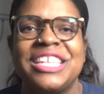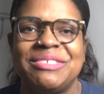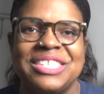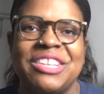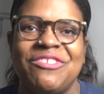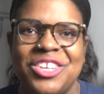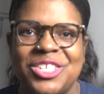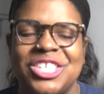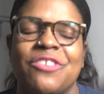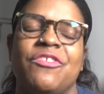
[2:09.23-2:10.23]
lives in the
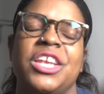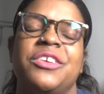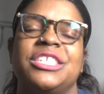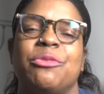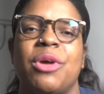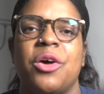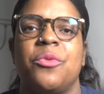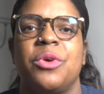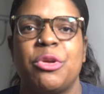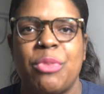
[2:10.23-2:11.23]
future? Fear is about?
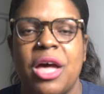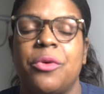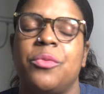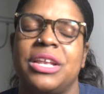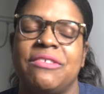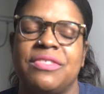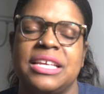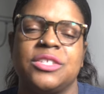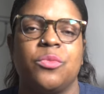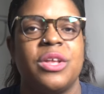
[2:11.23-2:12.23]
What if
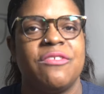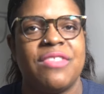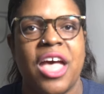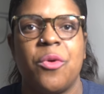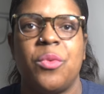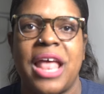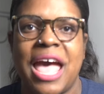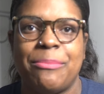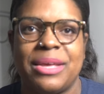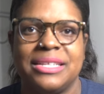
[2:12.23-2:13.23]
this? What if that? What
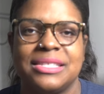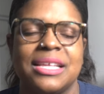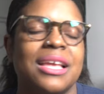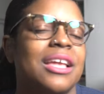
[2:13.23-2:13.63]
happens?